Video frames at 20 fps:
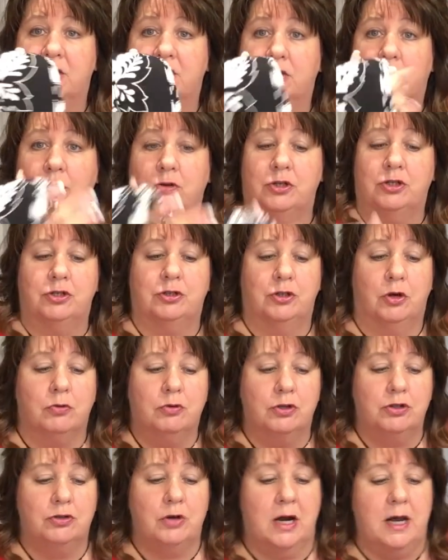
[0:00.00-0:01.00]
shoulder
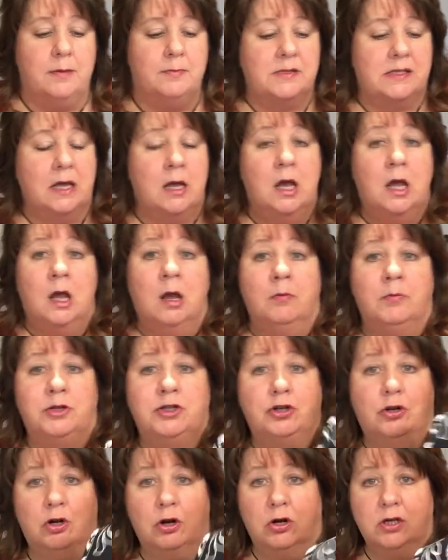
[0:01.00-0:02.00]
straps,
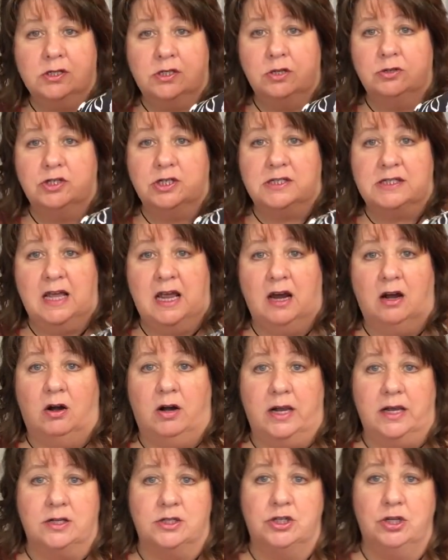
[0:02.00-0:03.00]
but you could also just
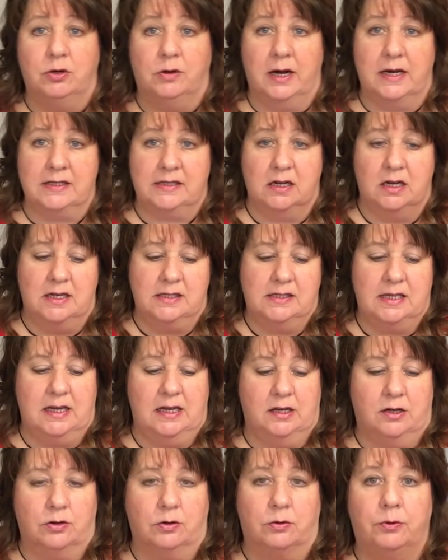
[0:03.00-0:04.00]
carry it too. It has a nice
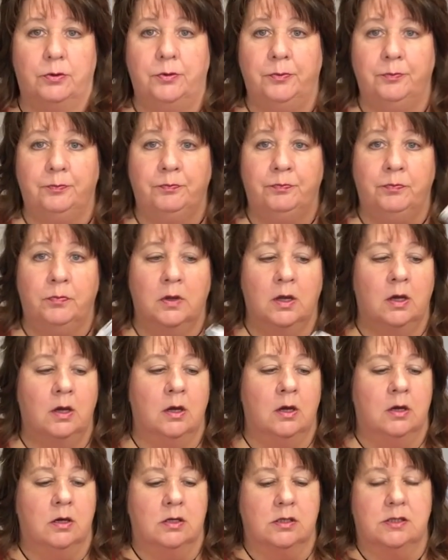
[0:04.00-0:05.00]
handle.
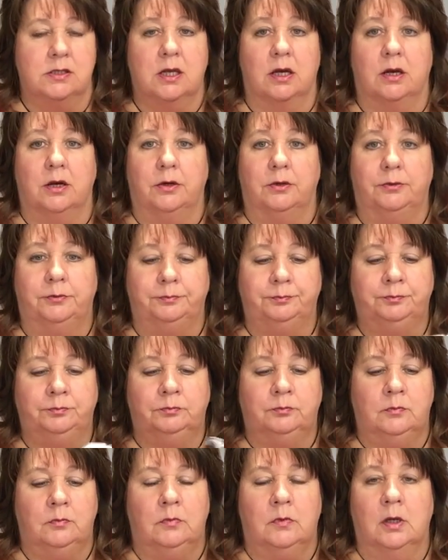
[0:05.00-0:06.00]
So
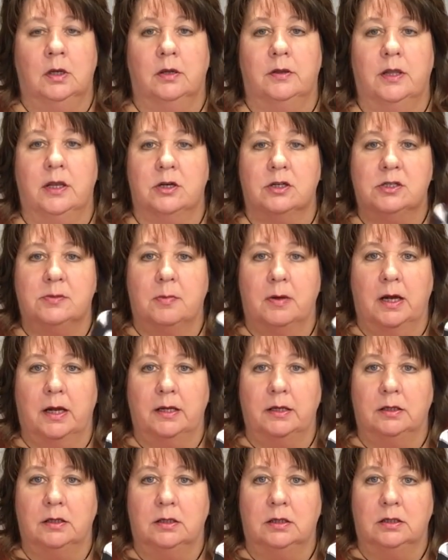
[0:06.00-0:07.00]
there's
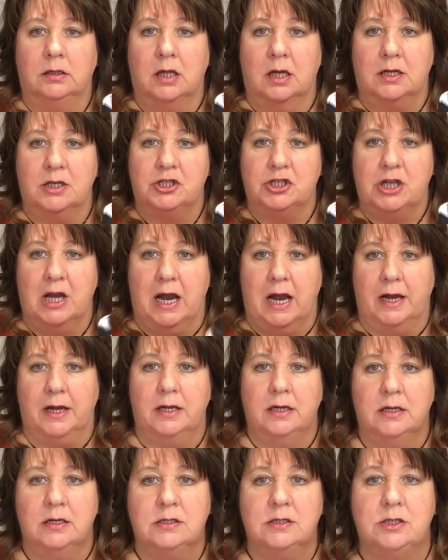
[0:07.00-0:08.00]
my luggage tag
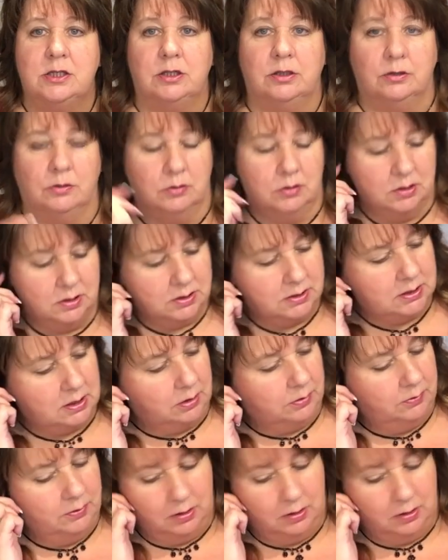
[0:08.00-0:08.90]
too. So